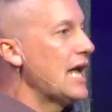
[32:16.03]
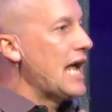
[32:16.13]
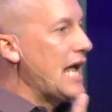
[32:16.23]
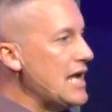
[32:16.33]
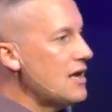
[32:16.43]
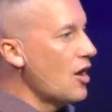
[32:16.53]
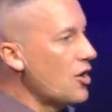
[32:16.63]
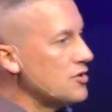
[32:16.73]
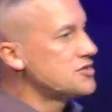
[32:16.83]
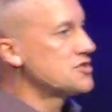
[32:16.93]
He
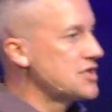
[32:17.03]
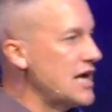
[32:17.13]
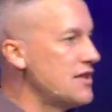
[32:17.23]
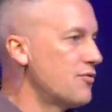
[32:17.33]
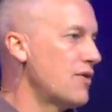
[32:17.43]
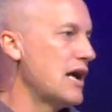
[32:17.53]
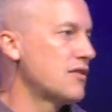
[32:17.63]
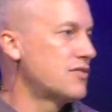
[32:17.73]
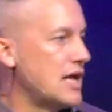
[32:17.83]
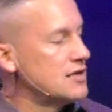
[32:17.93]
learns to say the right
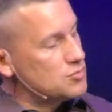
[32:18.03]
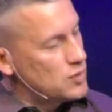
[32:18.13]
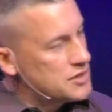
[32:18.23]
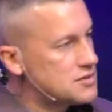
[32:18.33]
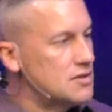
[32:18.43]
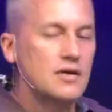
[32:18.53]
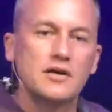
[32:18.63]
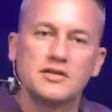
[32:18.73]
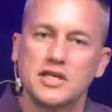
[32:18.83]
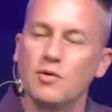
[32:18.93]
things, in which
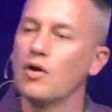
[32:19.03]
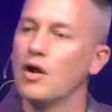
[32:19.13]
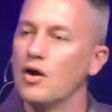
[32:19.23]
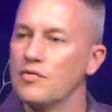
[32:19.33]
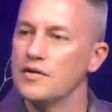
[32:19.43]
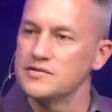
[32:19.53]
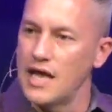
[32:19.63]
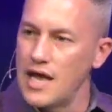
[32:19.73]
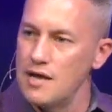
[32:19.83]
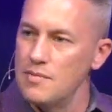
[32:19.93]
she will learn the
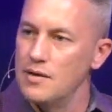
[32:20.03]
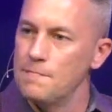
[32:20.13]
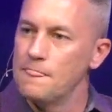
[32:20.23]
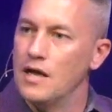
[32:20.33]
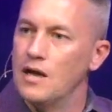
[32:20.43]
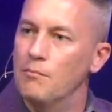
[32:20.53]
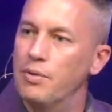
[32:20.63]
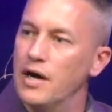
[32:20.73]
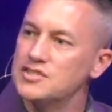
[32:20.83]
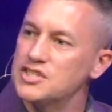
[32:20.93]
same,
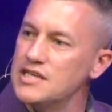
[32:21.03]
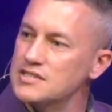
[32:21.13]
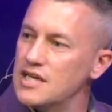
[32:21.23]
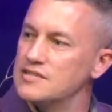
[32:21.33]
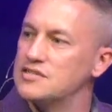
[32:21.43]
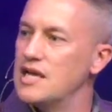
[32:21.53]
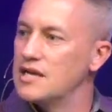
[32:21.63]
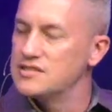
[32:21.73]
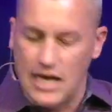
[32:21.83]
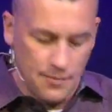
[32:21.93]
but she sets the
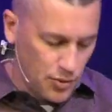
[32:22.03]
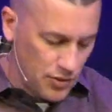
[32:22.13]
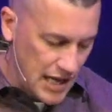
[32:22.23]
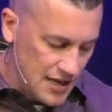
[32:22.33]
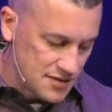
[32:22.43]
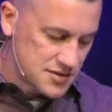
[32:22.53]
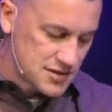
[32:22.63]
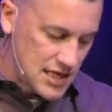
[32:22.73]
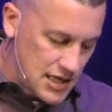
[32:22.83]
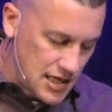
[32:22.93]
example in
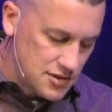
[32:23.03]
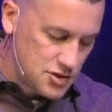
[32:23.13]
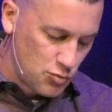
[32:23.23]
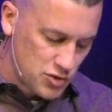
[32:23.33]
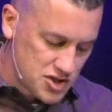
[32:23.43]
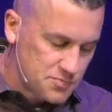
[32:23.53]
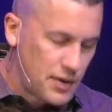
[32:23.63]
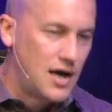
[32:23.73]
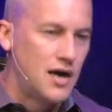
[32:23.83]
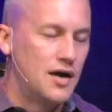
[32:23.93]
seeking to
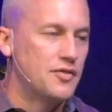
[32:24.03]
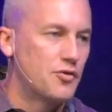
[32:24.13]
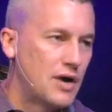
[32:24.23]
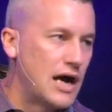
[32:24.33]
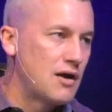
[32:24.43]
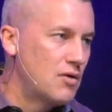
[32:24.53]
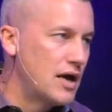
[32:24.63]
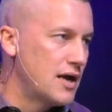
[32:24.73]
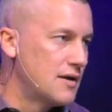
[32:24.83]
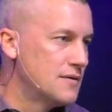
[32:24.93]
respond the right
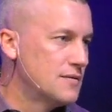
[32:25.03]
way.